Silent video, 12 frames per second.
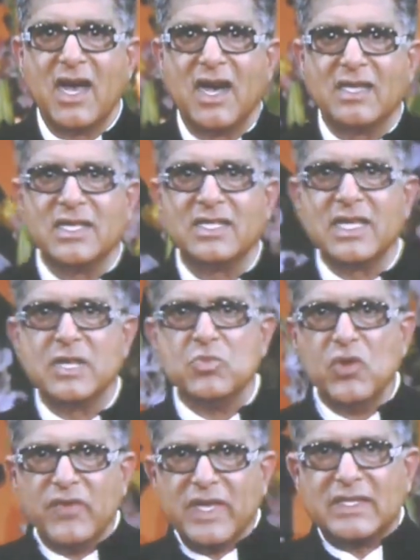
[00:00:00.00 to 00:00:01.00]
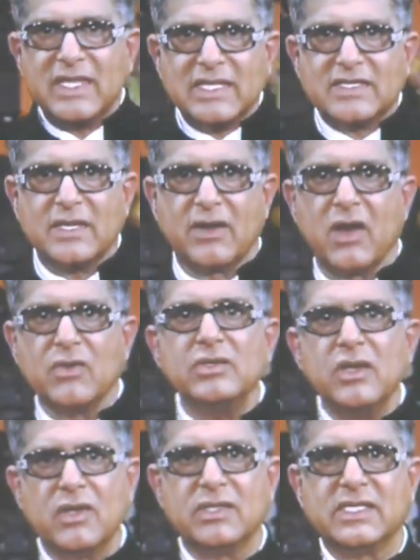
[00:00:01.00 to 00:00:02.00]
other than moving things
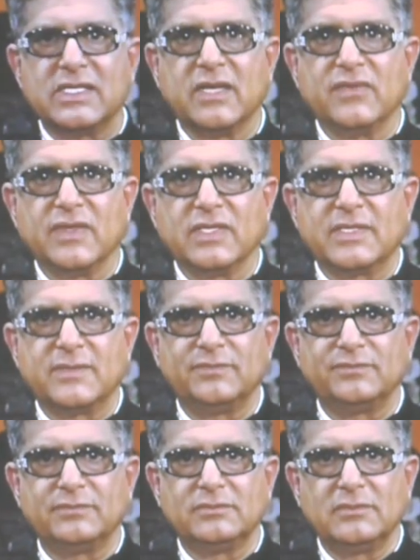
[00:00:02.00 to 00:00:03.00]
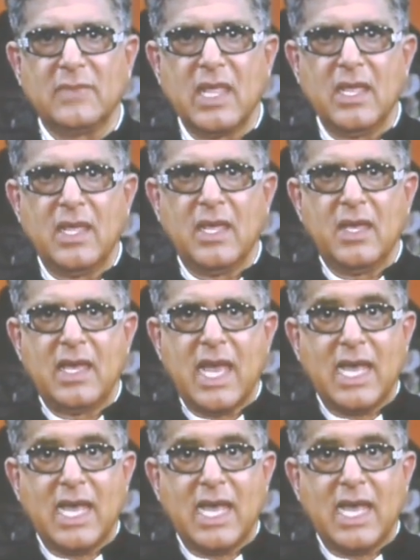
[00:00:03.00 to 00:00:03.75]
around on the surface.